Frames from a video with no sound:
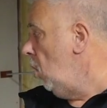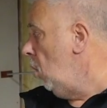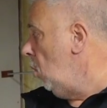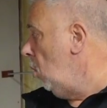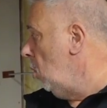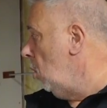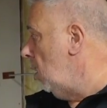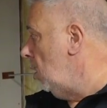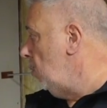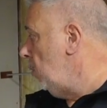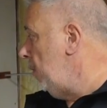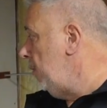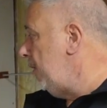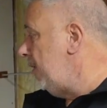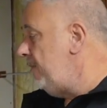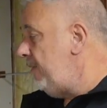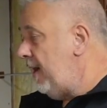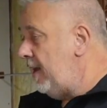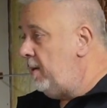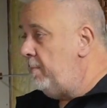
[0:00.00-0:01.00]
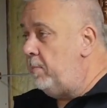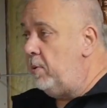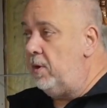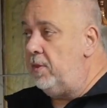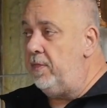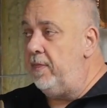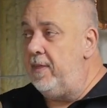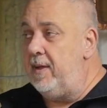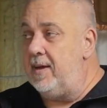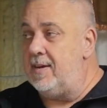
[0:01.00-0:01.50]
or we would have had to
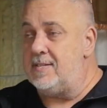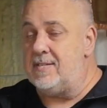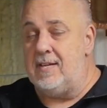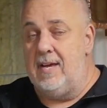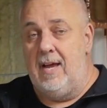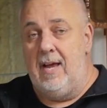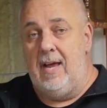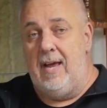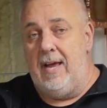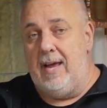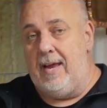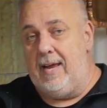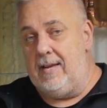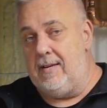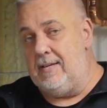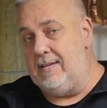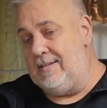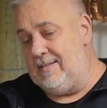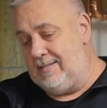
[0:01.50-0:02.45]
put this in